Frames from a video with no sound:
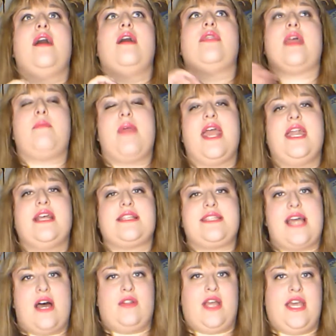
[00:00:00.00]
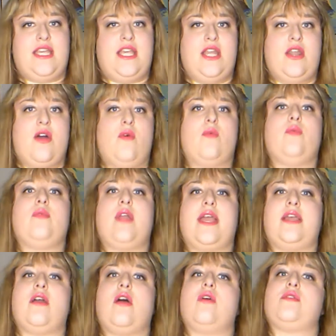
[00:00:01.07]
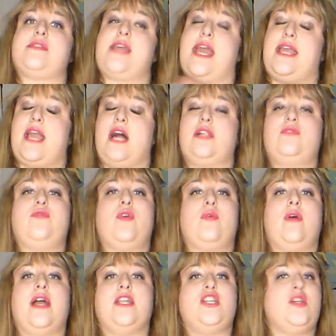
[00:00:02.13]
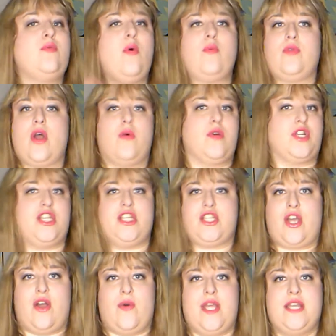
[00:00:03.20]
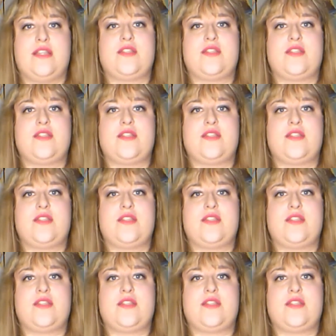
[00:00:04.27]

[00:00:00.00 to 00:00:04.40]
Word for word: they made it sound like, you know, like take Helen for a ride. She won't know where she's going.